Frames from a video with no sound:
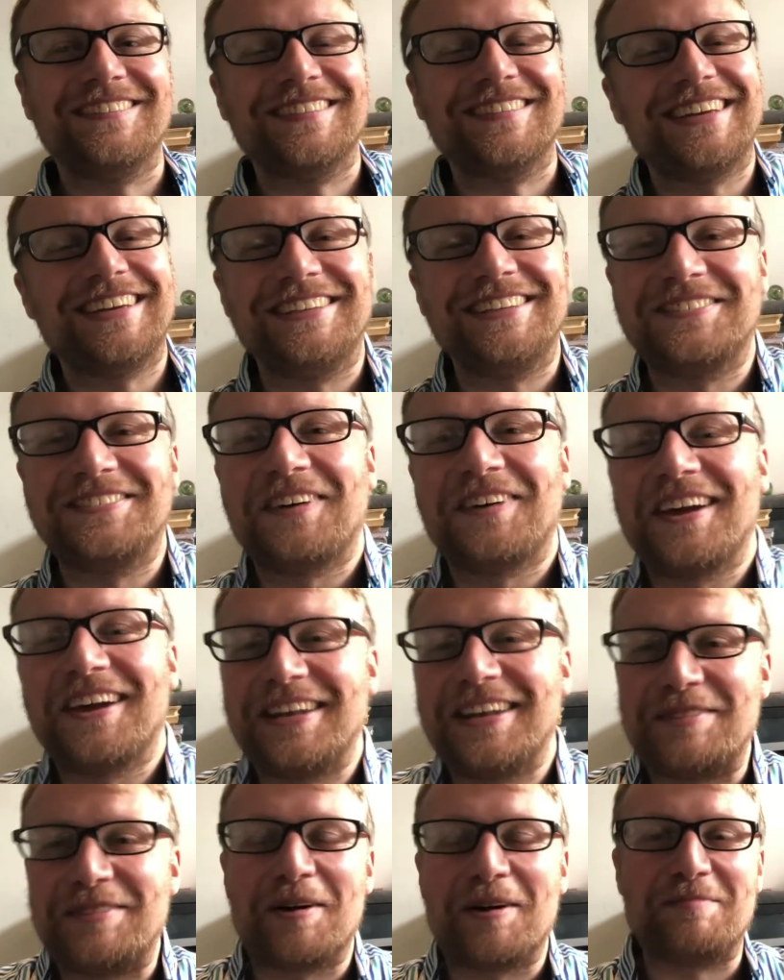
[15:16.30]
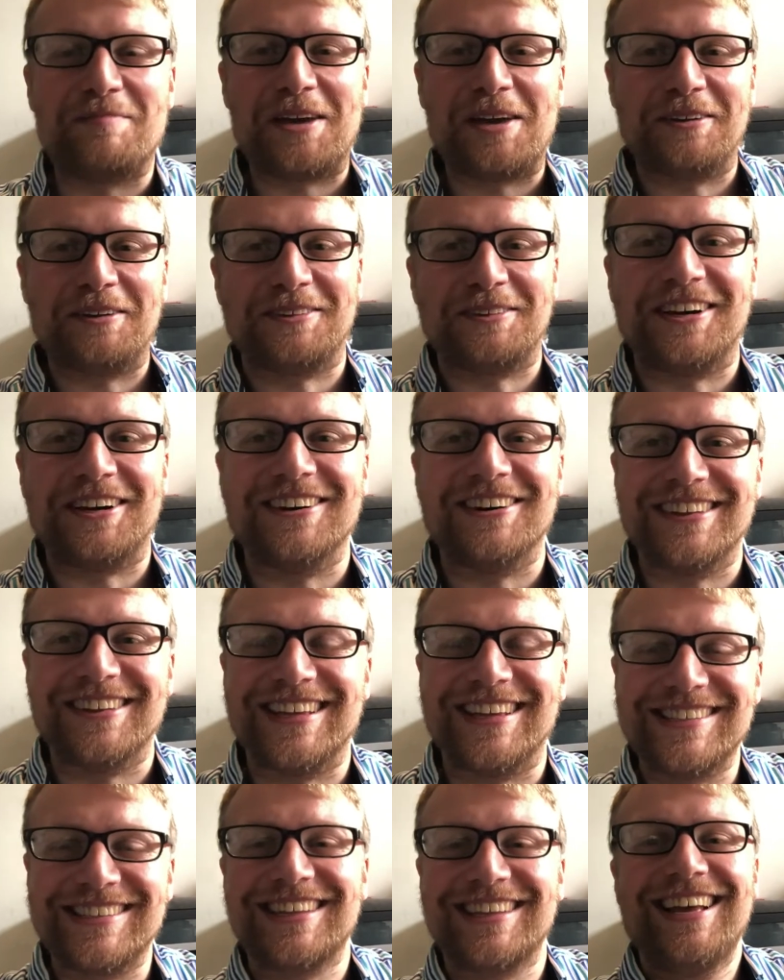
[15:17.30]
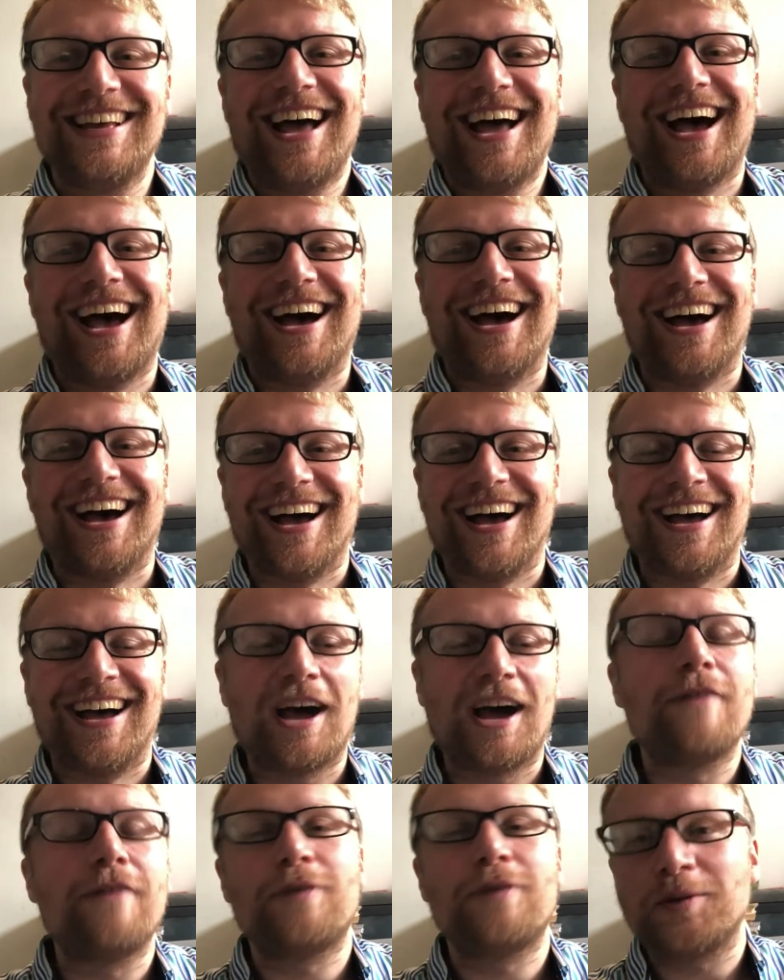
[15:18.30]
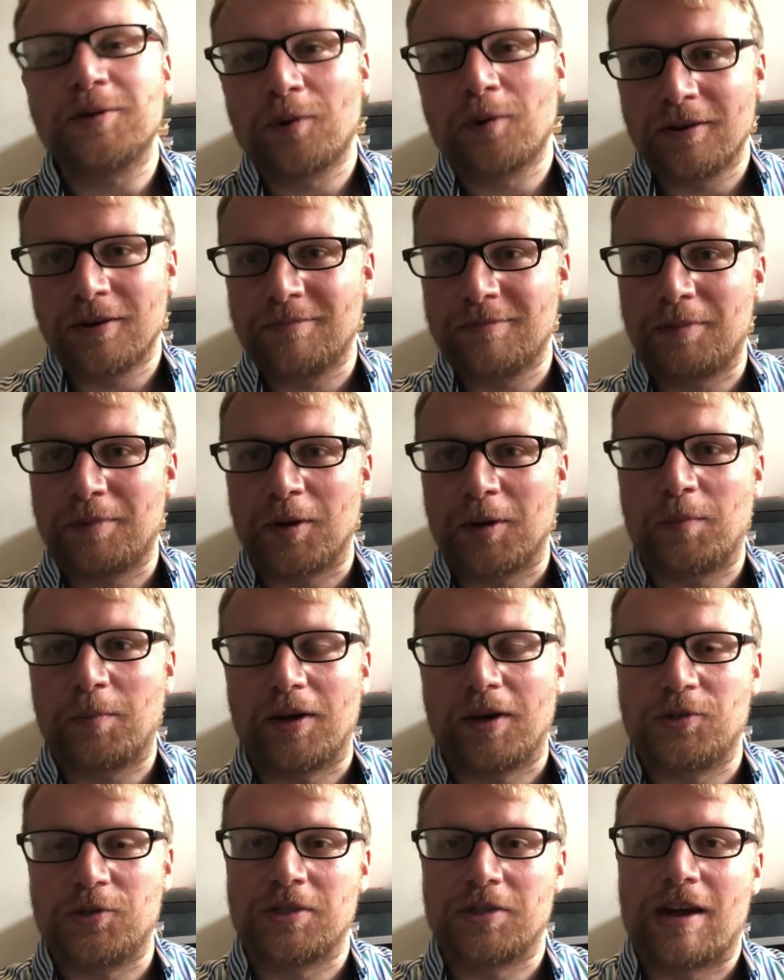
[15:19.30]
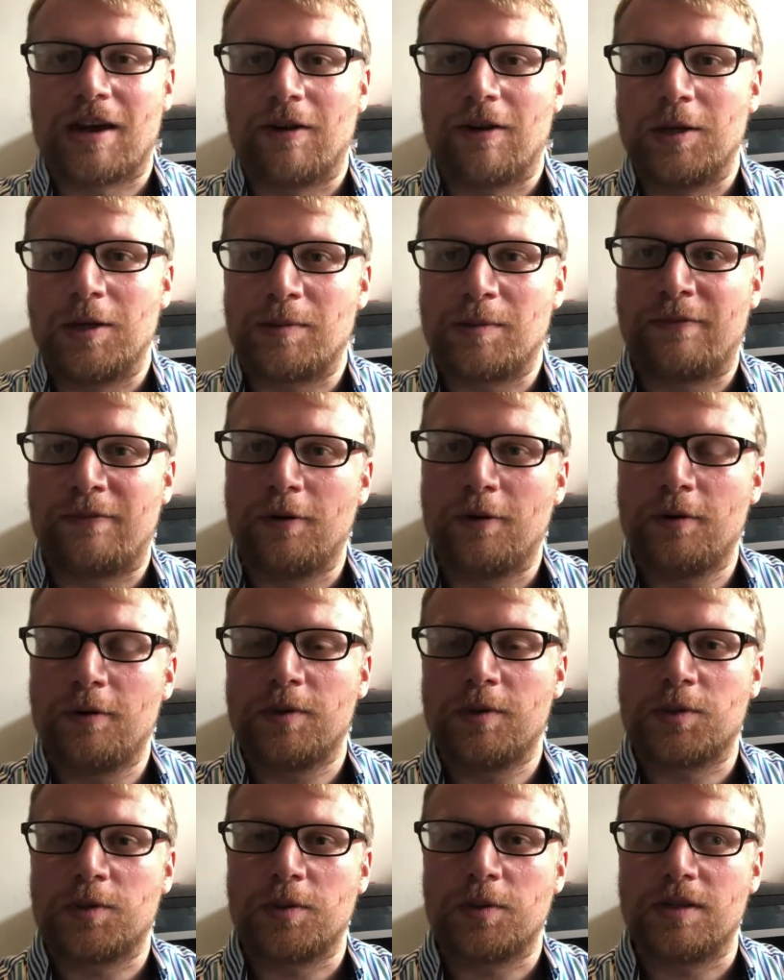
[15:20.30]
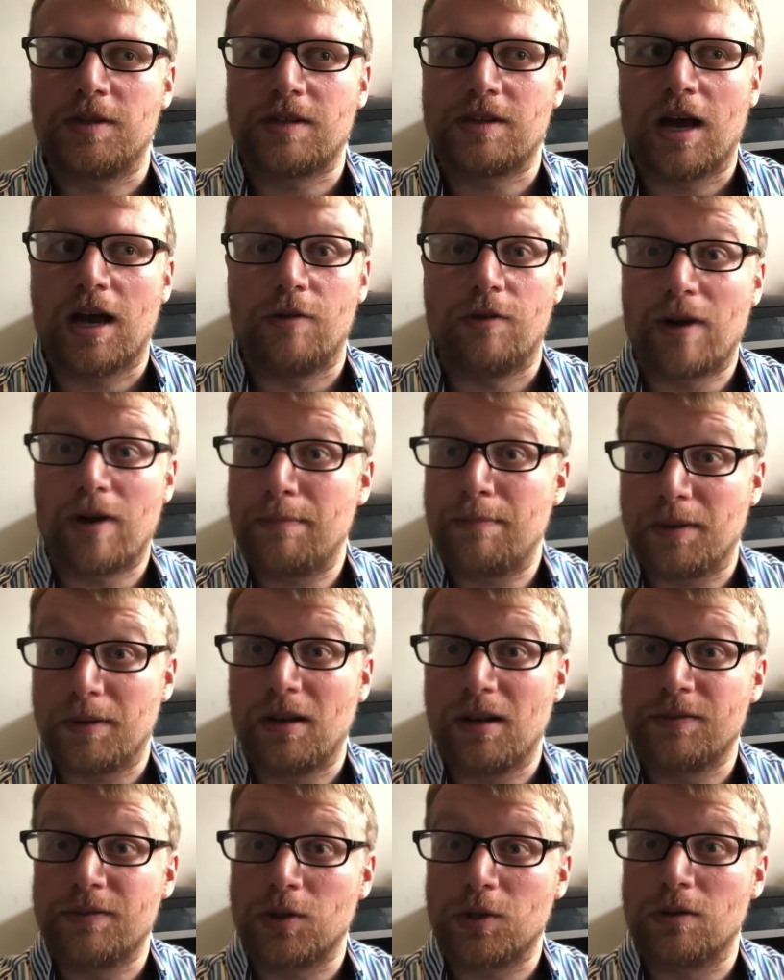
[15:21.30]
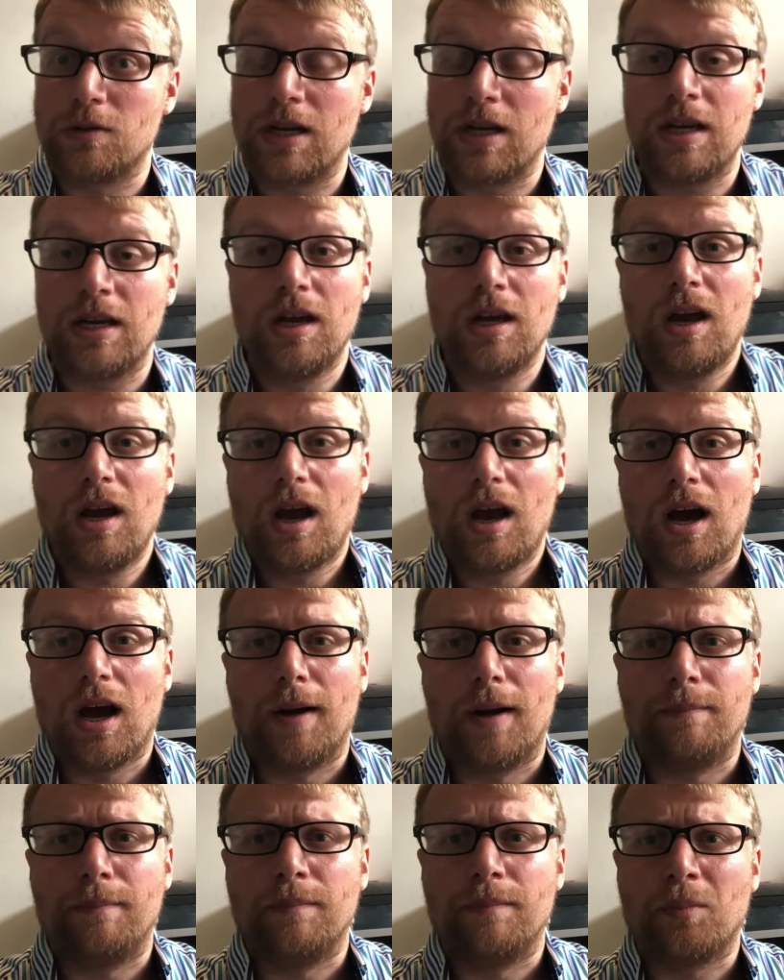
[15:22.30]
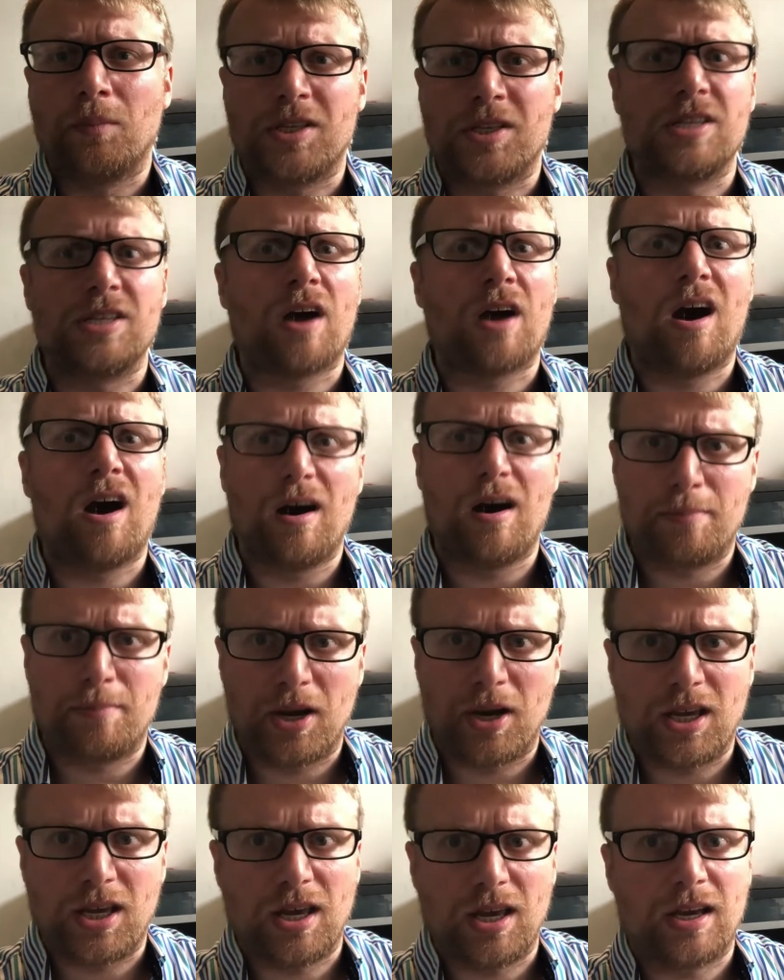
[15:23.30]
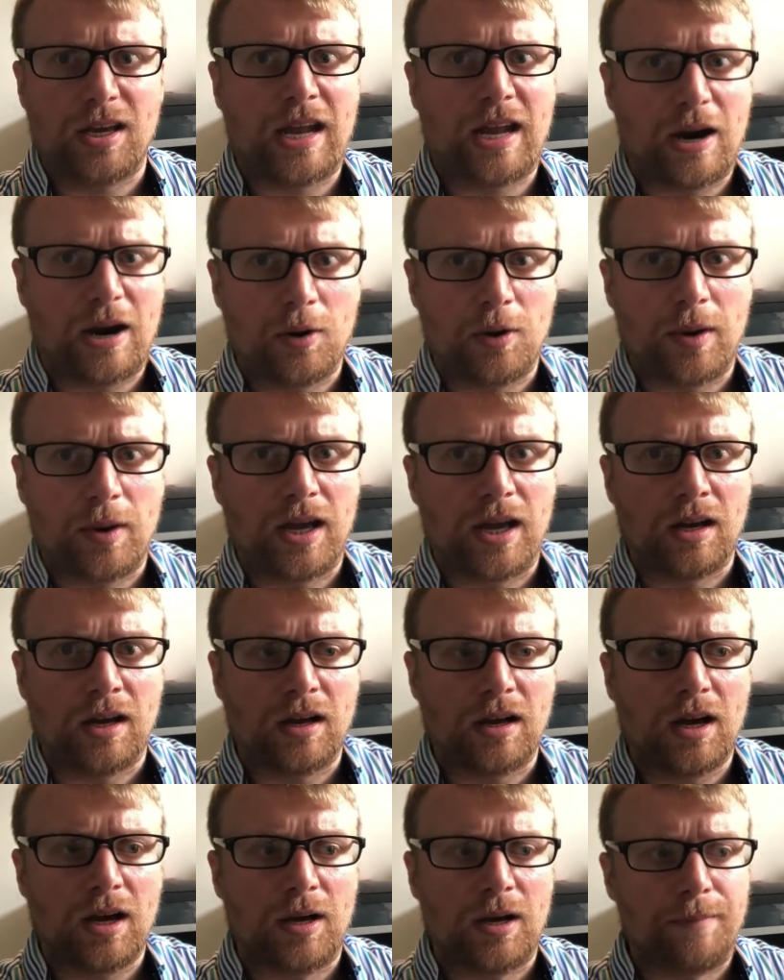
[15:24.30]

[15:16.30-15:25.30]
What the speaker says: he's finally won me over on this. I've read one book by Joyce Carol Oates before, which was Rape, a Love Story, which is heartbreaking and harrowing,